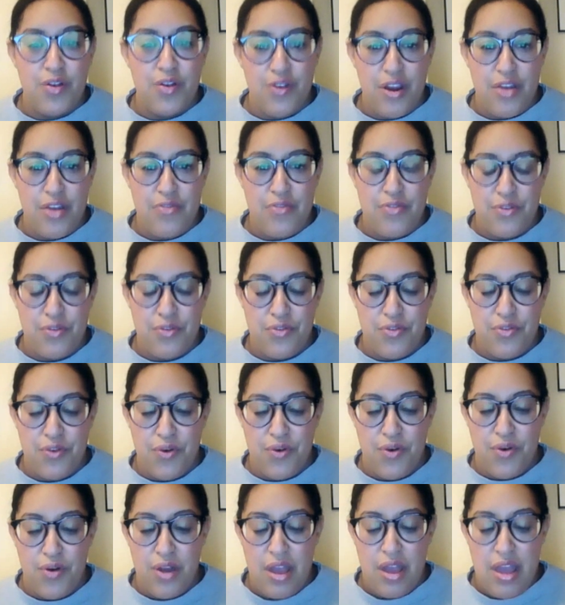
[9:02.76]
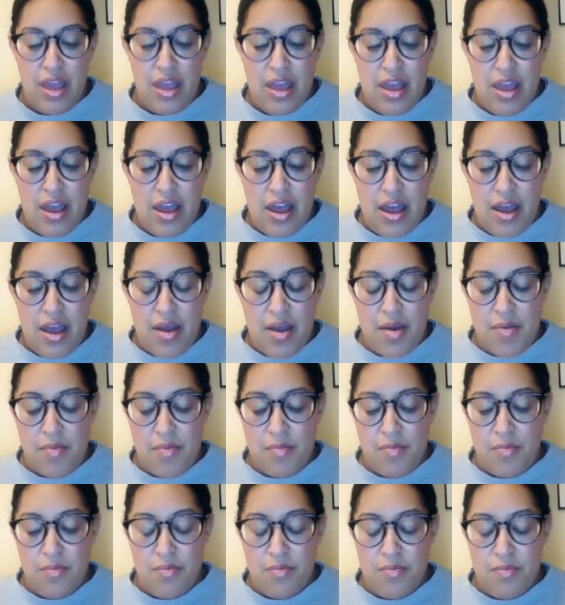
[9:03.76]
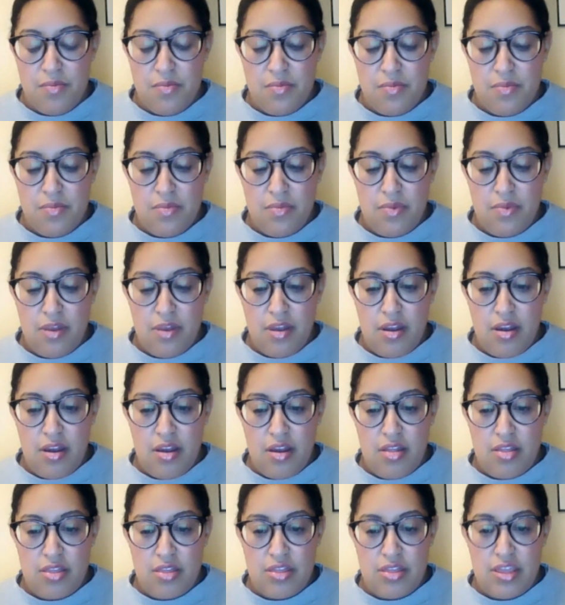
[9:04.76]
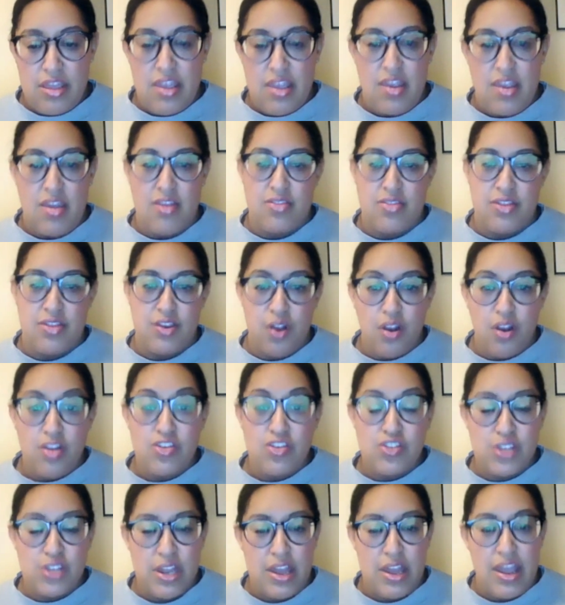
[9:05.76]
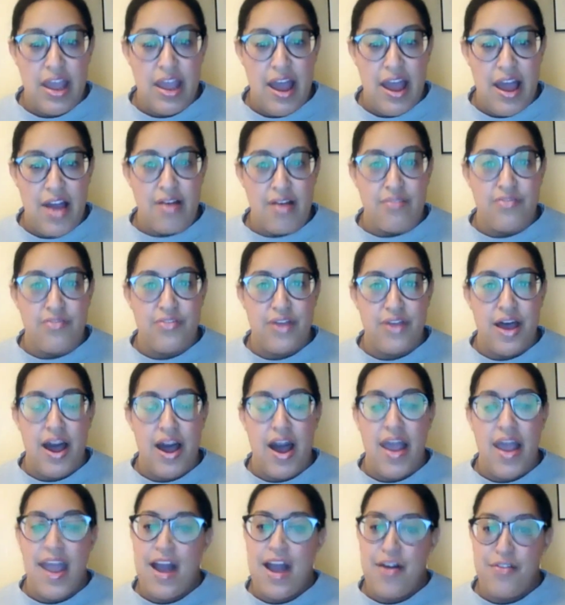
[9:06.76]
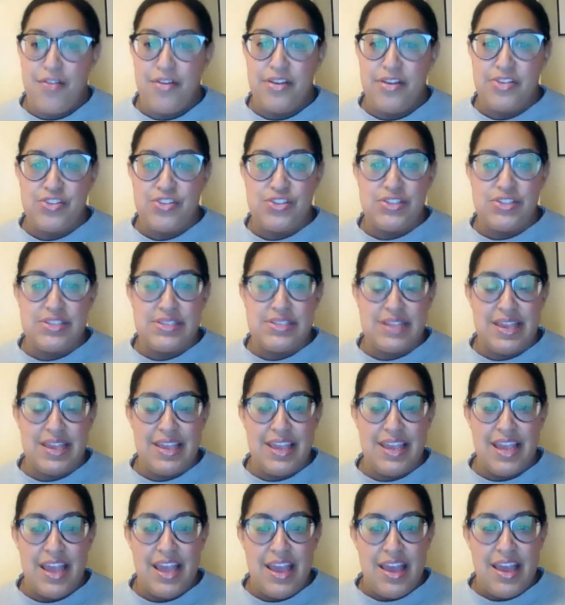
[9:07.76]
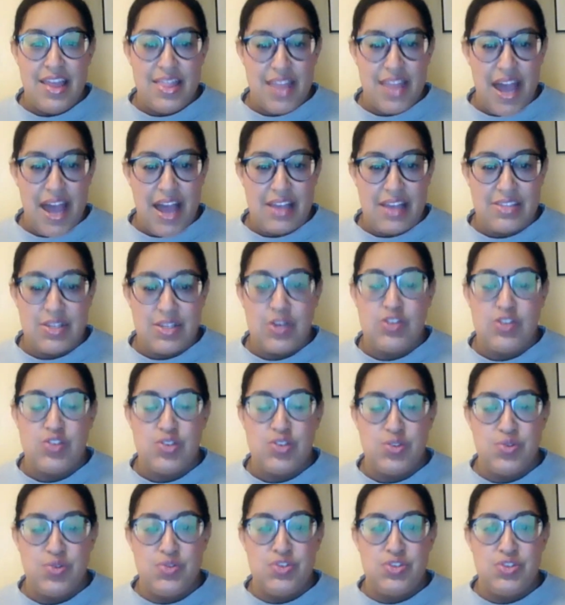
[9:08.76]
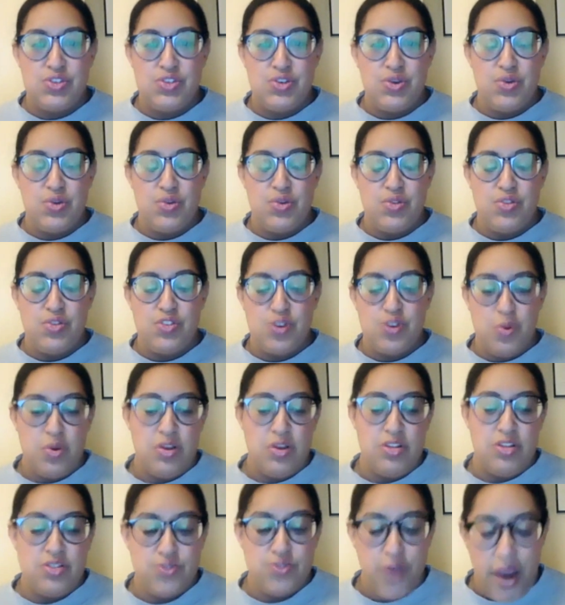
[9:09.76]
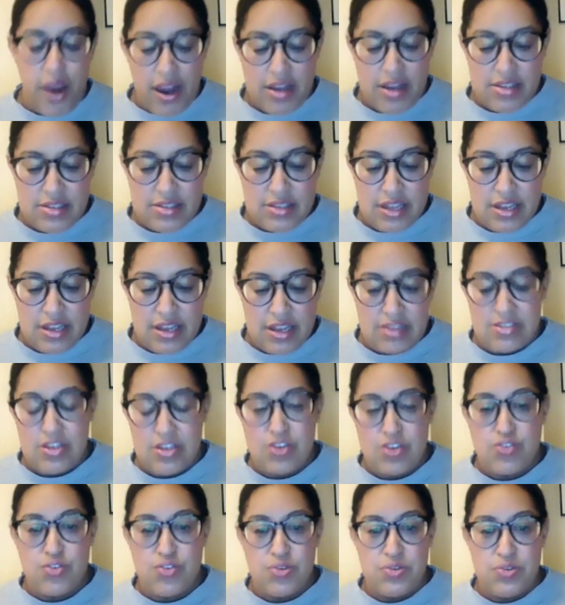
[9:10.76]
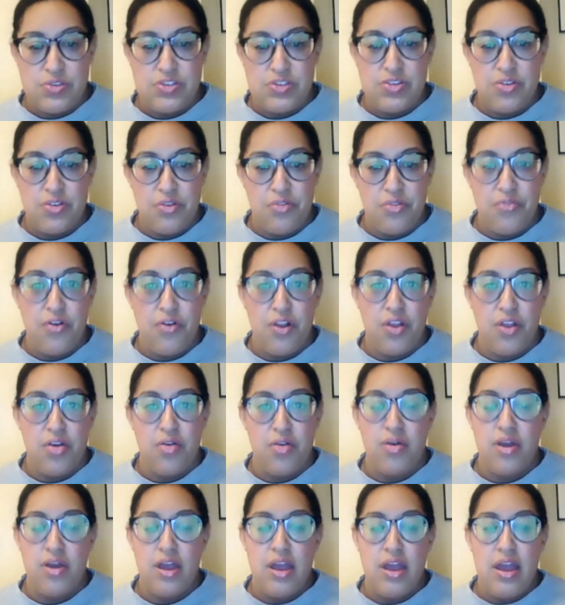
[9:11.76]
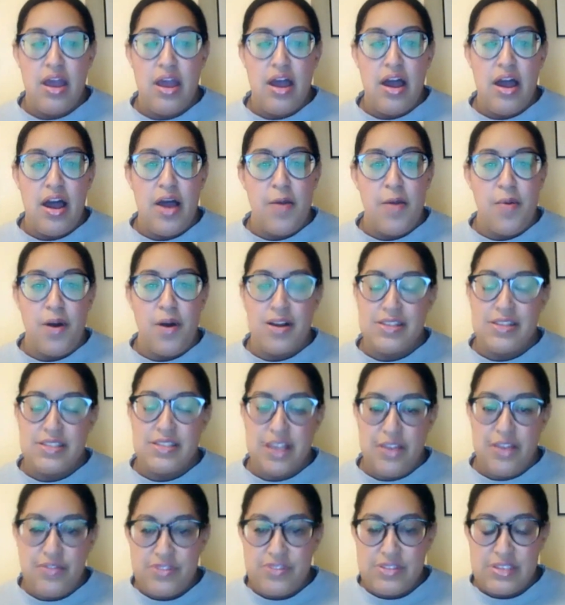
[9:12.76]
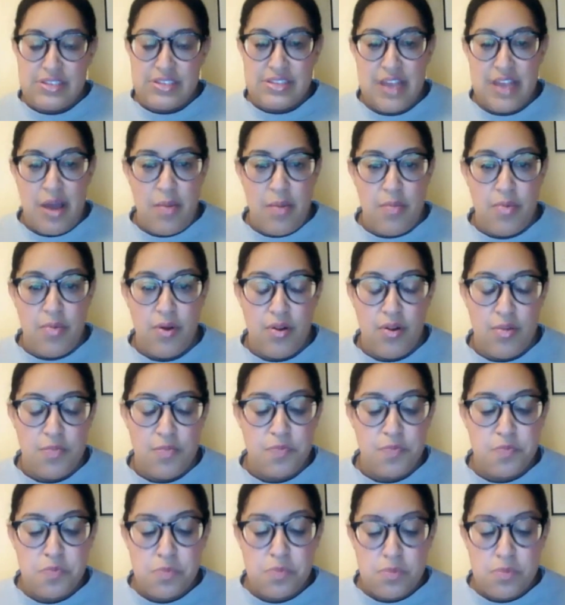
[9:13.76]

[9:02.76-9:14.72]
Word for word: grateful for um, the the knowledge that I have that I have agency, that as I choose to do what is right and as I choose to follow um, our Saviour's example.